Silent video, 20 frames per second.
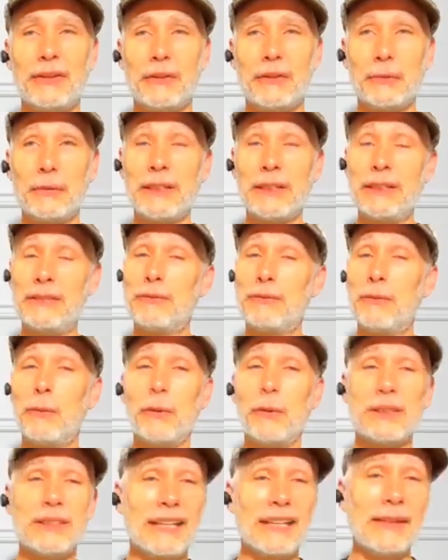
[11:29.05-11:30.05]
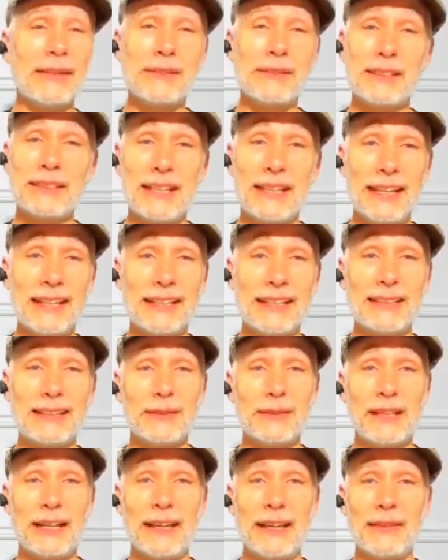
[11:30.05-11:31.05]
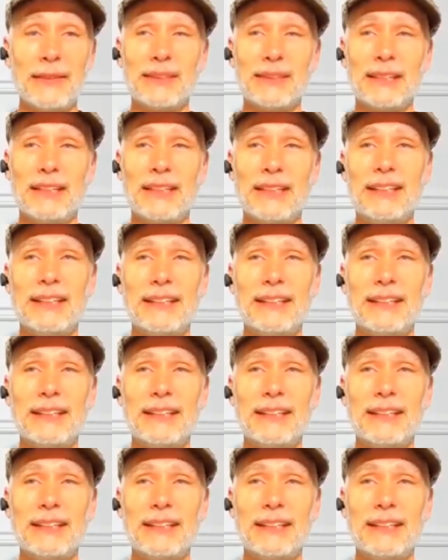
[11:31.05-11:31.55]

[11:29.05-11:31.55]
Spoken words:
3-4 times a day sometimes.